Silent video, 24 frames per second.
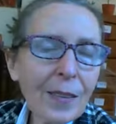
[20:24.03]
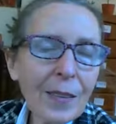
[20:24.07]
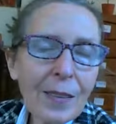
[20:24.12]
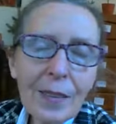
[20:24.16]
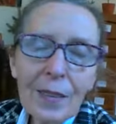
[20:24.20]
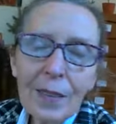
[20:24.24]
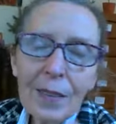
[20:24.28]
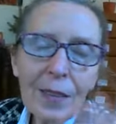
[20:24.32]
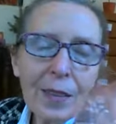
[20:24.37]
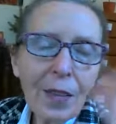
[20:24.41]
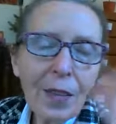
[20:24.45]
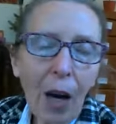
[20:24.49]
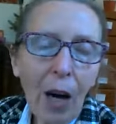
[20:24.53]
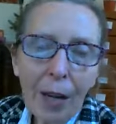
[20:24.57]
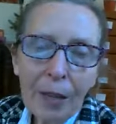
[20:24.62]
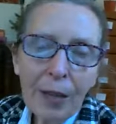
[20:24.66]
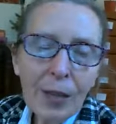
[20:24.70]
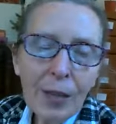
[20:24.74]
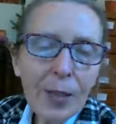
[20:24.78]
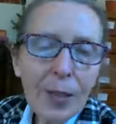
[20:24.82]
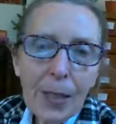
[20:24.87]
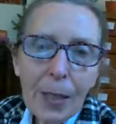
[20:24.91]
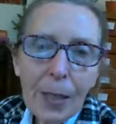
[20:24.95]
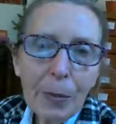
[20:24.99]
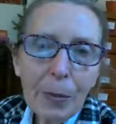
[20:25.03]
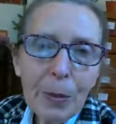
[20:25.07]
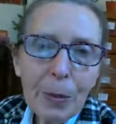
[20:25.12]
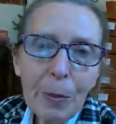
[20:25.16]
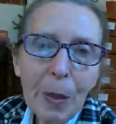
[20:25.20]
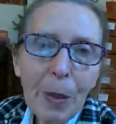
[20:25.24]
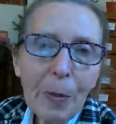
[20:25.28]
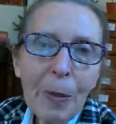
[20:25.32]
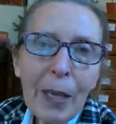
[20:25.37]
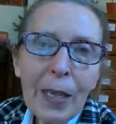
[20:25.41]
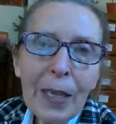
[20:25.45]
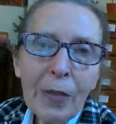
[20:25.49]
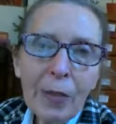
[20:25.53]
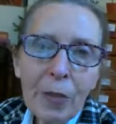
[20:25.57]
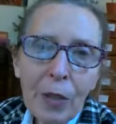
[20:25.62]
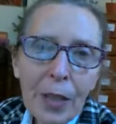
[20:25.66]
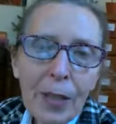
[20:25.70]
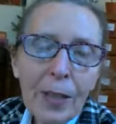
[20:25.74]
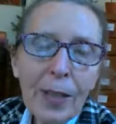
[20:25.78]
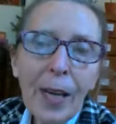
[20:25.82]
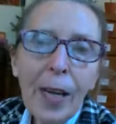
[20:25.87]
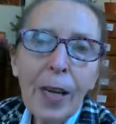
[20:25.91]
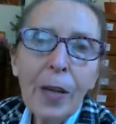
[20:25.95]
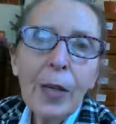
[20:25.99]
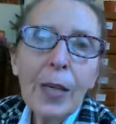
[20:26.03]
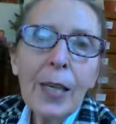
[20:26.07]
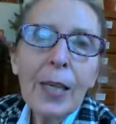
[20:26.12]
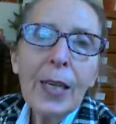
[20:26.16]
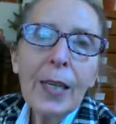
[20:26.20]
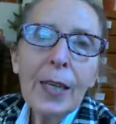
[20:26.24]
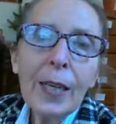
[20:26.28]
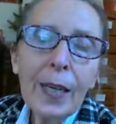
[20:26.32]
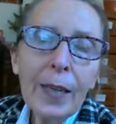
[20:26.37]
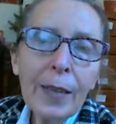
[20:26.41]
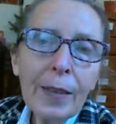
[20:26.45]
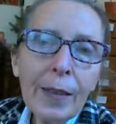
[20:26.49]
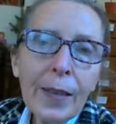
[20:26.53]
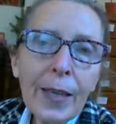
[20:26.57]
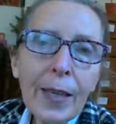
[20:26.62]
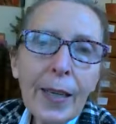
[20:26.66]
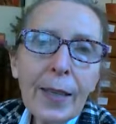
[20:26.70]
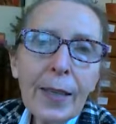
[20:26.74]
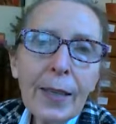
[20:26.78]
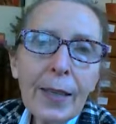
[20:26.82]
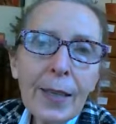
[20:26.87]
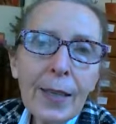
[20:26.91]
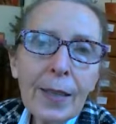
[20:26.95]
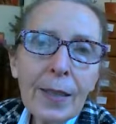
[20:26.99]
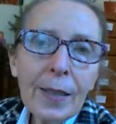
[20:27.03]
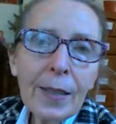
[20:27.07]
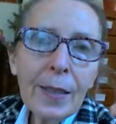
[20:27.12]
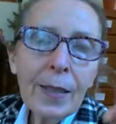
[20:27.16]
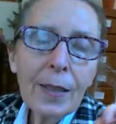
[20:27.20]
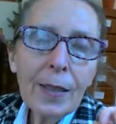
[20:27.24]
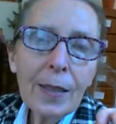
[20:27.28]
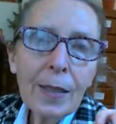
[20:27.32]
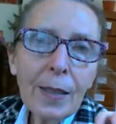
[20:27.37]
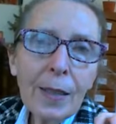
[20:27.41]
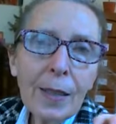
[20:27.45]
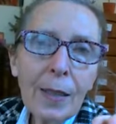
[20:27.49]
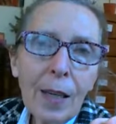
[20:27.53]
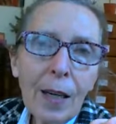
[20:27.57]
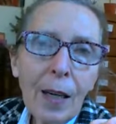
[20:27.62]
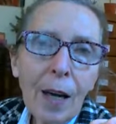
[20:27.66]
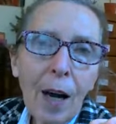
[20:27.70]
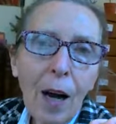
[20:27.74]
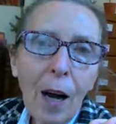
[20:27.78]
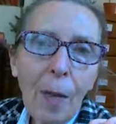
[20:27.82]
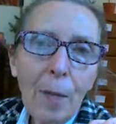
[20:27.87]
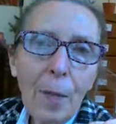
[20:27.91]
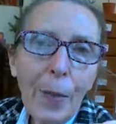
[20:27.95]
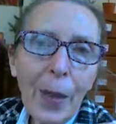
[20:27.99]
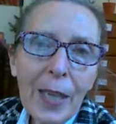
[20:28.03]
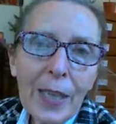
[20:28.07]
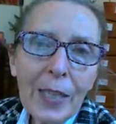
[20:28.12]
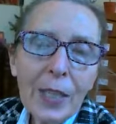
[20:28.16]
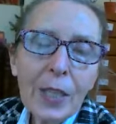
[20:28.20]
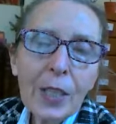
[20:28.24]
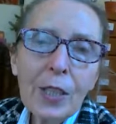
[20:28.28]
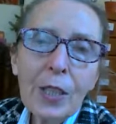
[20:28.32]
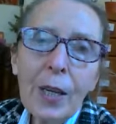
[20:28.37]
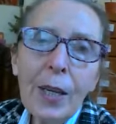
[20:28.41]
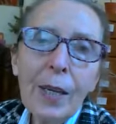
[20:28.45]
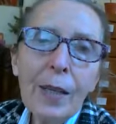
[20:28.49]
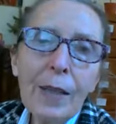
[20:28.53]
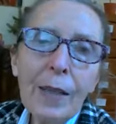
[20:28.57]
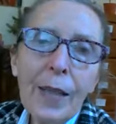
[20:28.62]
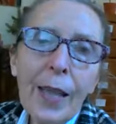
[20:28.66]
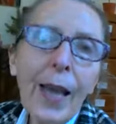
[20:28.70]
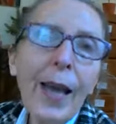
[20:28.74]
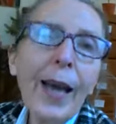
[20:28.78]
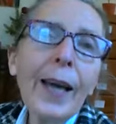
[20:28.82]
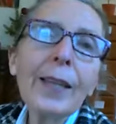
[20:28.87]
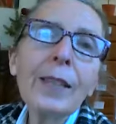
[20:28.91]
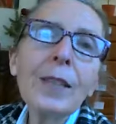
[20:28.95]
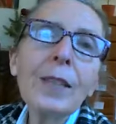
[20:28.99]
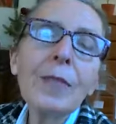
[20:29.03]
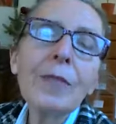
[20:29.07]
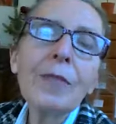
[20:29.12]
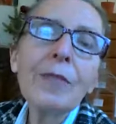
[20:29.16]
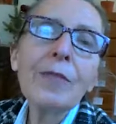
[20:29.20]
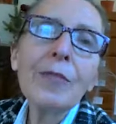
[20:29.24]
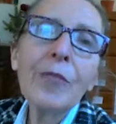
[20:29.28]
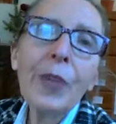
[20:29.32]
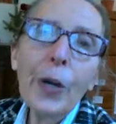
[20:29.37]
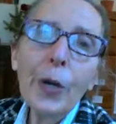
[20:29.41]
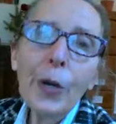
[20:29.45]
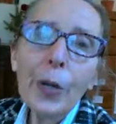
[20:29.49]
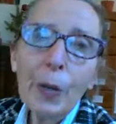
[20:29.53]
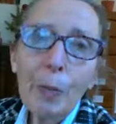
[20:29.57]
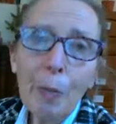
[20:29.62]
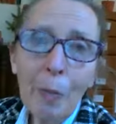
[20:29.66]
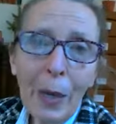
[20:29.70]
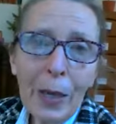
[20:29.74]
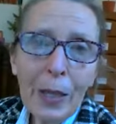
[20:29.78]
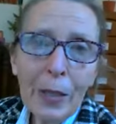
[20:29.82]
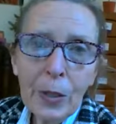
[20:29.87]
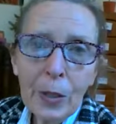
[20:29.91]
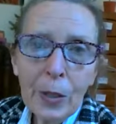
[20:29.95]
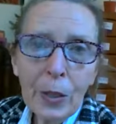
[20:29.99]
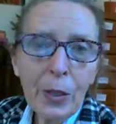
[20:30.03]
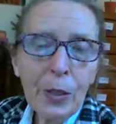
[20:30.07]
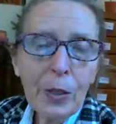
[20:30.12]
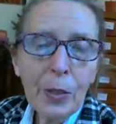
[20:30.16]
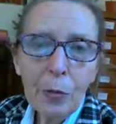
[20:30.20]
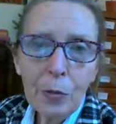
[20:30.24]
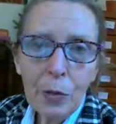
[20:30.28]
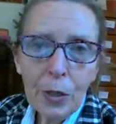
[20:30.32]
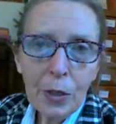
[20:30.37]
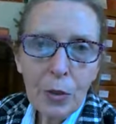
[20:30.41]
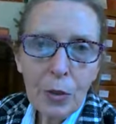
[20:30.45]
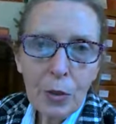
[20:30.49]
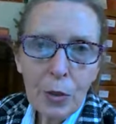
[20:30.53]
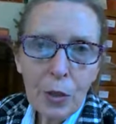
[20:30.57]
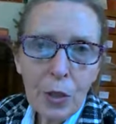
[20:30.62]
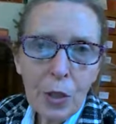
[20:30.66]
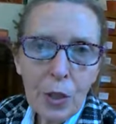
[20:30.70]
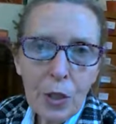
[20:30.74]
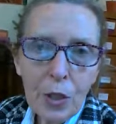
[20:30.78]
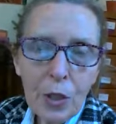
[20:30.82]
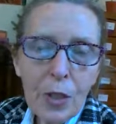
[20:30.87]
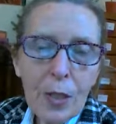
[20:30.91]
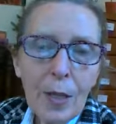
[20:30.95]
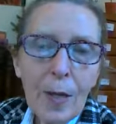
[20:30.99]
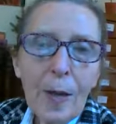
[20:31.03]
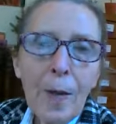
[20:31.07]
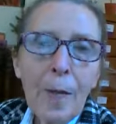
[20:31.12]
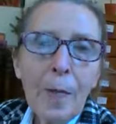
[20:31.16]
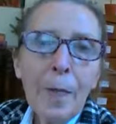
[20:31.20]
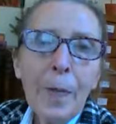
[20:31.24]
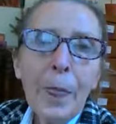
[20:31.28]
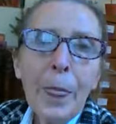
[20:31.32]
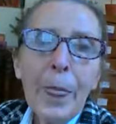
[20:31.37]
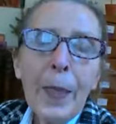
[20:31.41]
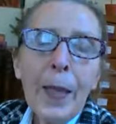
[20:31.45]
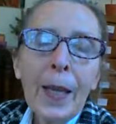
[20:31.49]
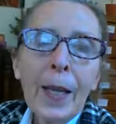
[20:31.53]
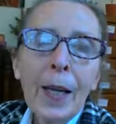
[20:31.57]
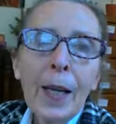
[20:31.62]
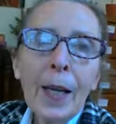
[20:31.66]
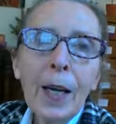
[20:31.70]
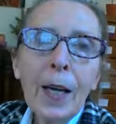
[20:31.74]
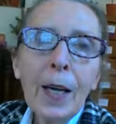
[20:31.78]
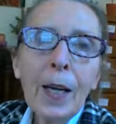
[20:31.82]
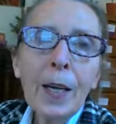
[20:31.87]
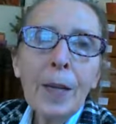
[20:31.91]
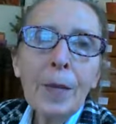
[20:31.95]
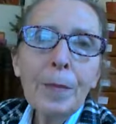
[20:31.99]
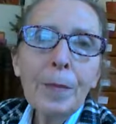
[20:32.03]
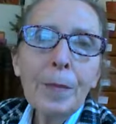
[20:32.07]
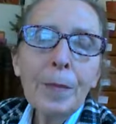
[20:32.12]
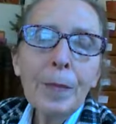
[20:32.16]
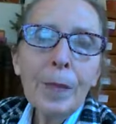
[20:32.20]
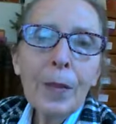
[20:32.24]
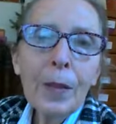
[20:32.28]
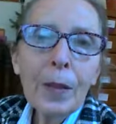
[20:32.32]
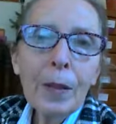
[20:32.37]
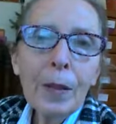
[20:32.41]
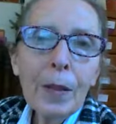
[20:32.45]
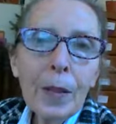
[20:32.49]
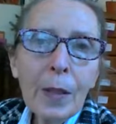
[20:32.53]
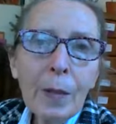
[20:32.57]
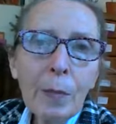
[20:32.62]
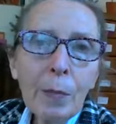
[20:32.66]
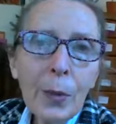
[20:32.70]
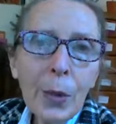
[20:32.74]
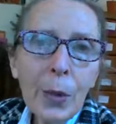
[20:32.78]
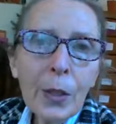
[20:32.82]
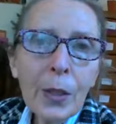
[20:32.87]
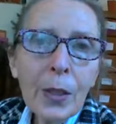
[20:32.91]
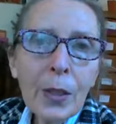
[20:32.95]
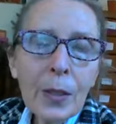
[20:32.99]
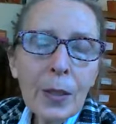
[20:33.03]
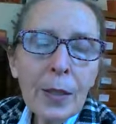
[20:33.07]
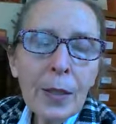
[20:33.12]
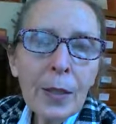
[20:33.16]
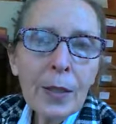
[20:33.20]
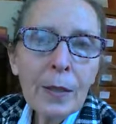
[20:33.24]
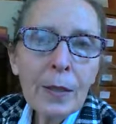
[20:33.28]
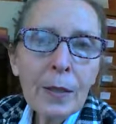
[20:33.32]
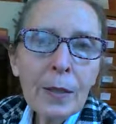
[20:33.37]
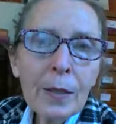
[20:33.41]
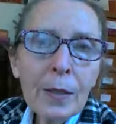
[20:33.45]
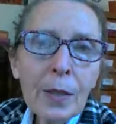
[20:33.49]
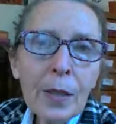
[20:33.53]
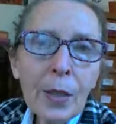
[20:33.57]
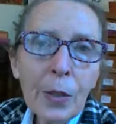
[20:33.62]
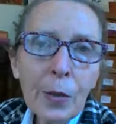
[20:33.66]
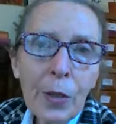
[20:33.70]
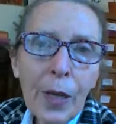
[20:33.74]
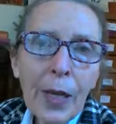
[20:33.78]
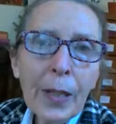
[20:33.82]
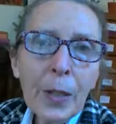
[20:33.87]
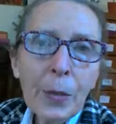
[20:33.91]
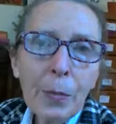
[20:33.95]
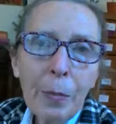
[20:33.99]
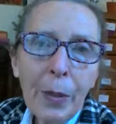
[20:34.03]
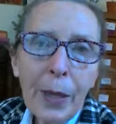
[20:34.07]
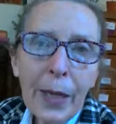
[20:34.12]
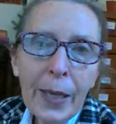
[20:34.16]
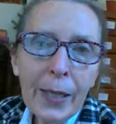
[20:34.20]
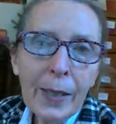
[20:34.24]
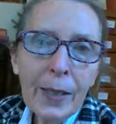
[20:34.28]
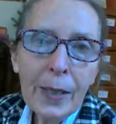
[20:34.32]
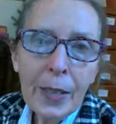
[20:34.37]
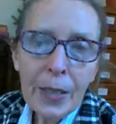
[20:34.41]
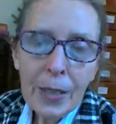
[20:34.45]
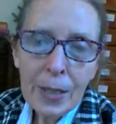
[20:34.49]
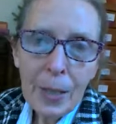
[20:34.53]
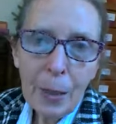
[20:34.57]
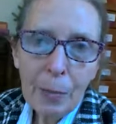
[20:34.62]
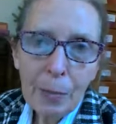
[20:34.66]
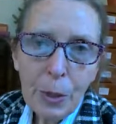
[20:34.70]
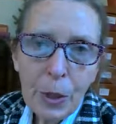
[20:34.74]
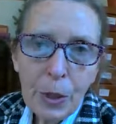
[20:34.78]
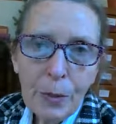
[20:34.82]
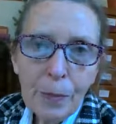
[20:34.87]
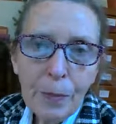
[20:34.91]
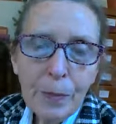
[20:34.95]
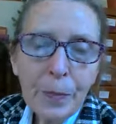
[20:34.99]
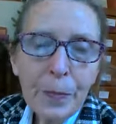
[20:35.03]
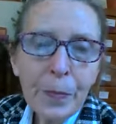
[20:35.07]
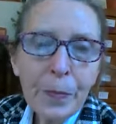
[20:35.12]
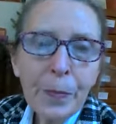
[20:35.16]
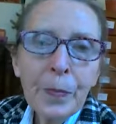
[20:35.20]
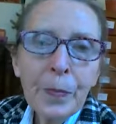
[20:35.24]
the author slips my mind right now, and then based on that very medical research, the book, The Great Pain Deception.